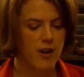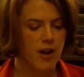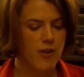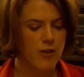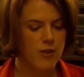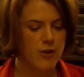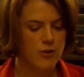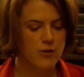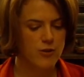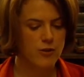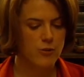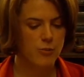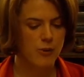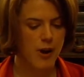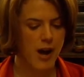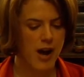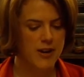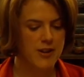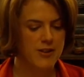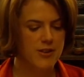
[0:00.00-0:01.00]
on those who
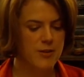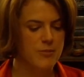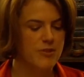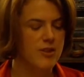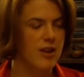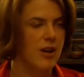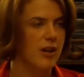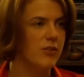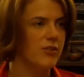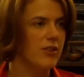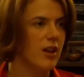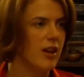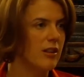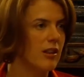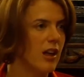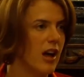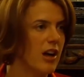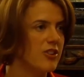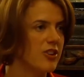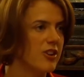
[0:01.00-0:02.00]
prided themselves on
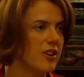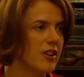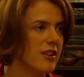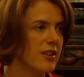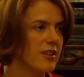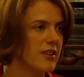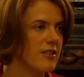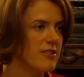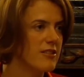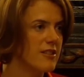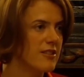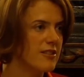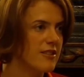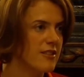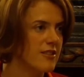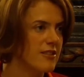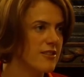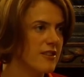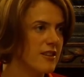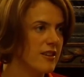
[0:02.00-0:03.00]
logic and
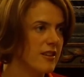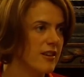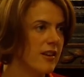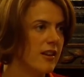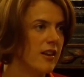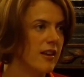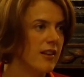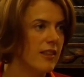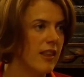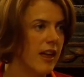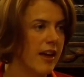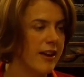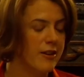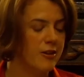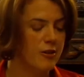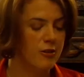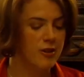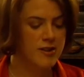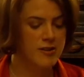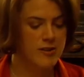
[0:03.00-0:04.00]
consistency, like
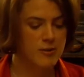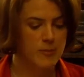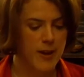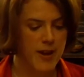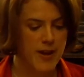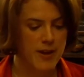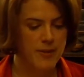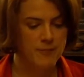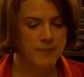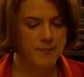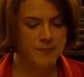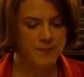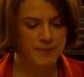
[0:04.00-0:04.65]
Greenspan.